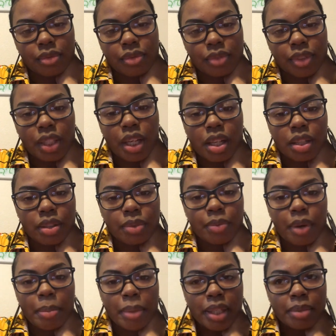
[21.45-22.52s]
yeah,
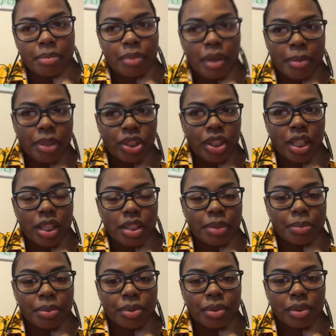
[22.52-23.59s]
why my child
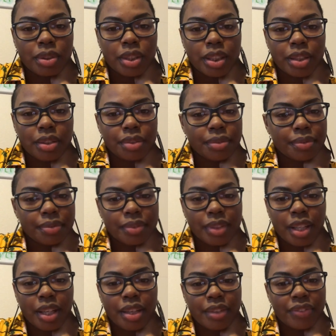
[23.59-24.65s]
didn't pull the
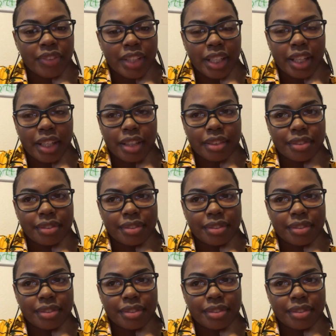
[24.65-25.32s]
Evan out?